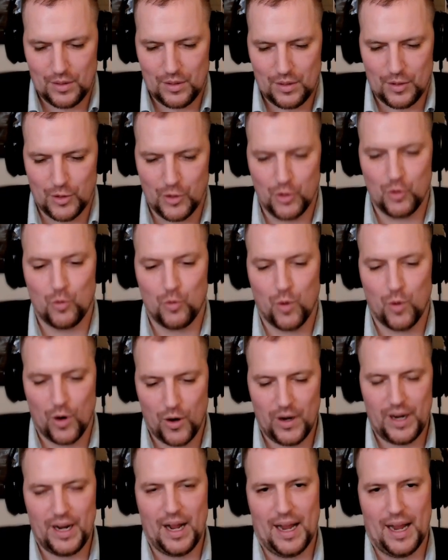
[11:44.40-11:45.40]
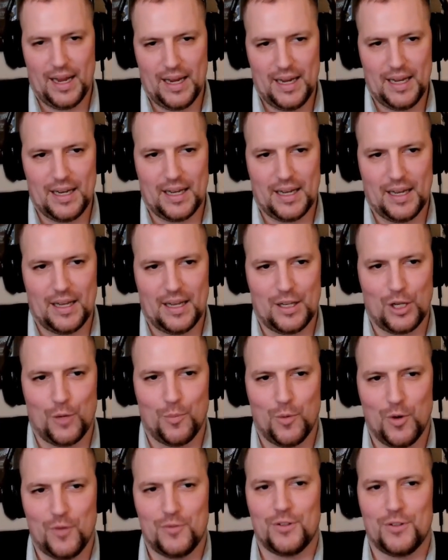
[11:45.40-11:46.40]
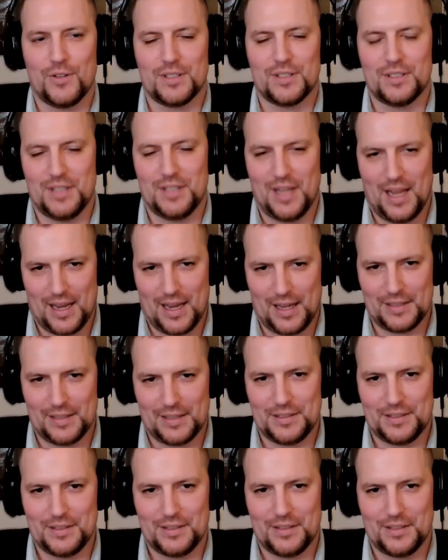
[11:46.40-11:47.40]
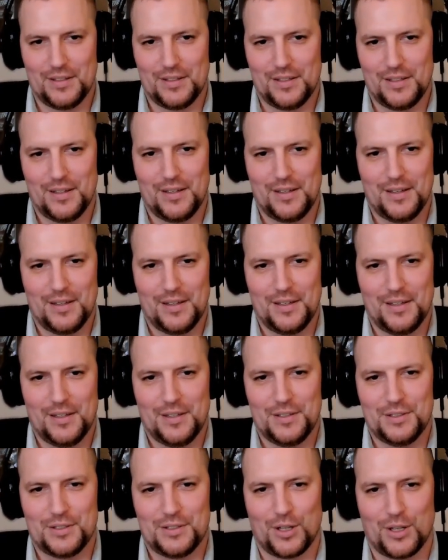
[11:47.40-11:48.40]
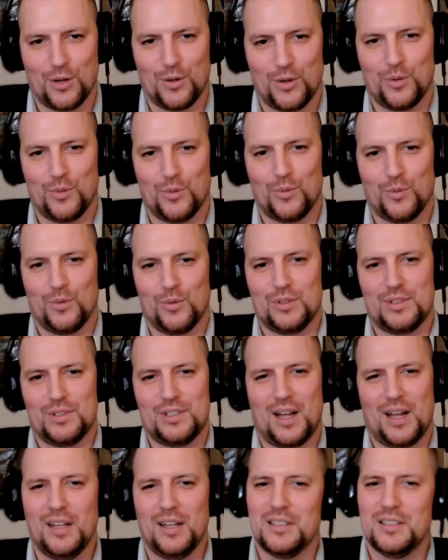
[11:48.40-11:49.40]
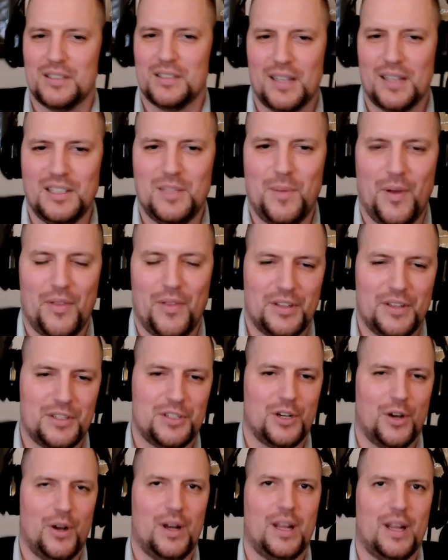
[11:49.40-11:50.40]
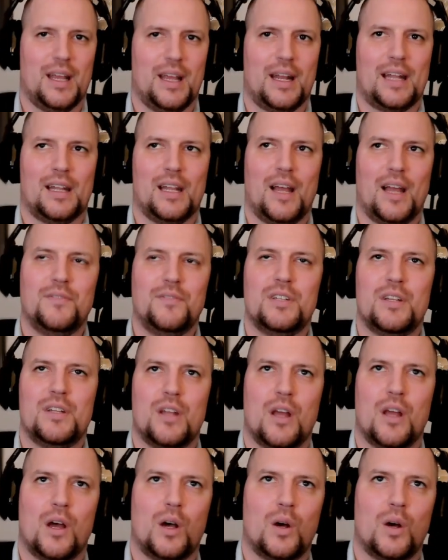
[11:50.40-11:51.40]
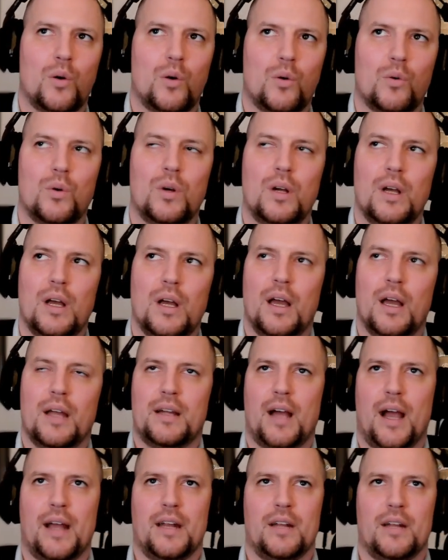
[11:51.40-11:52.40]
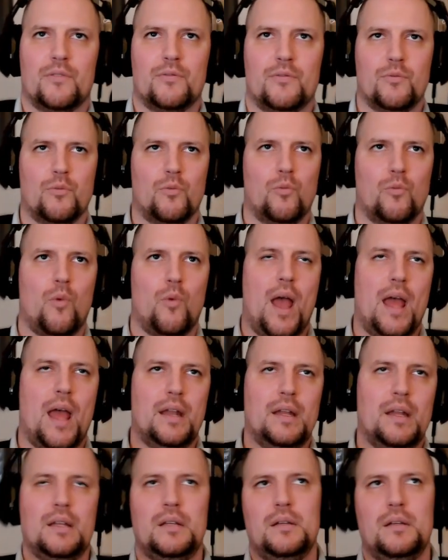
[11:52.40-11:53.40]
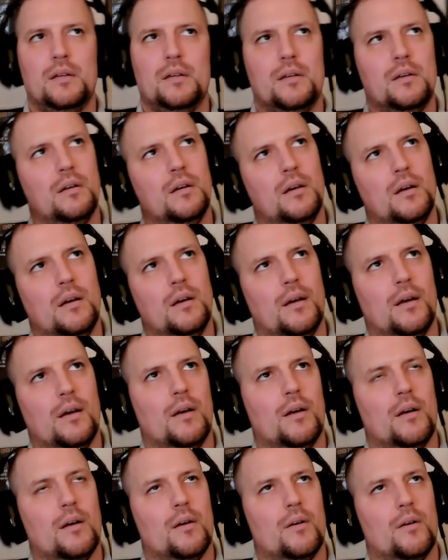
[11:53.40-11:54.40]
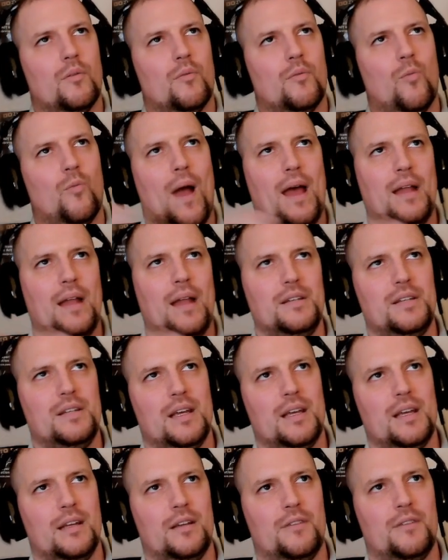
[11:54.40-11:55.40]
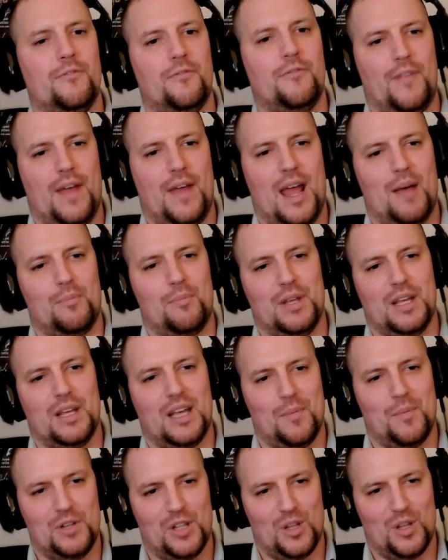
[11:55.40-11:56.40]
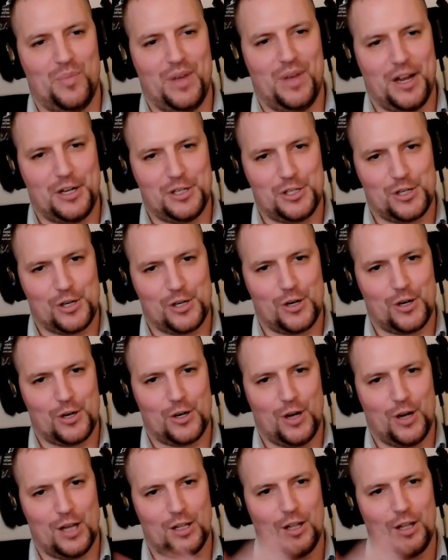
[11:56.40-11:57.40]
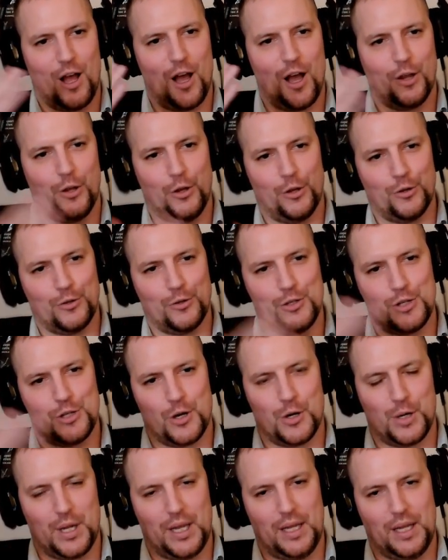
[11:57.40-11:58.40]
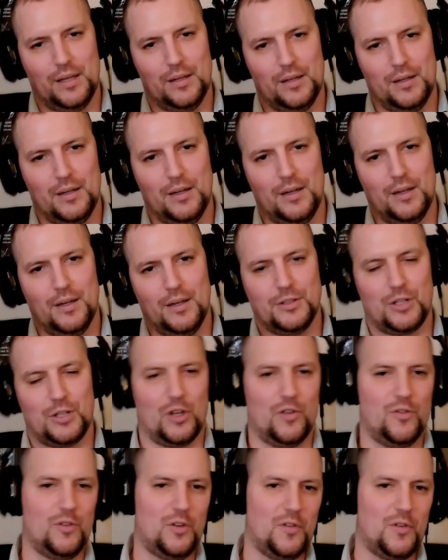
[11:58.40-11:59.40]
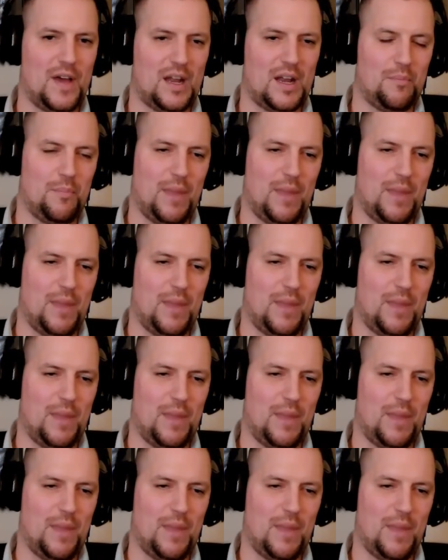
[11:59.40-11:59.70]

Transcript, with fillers: you were in Haiti and you moved to the States. So tell us tell us about this journey and I'd love to know kind of when when did family come into the picture along your journey? So you you've had a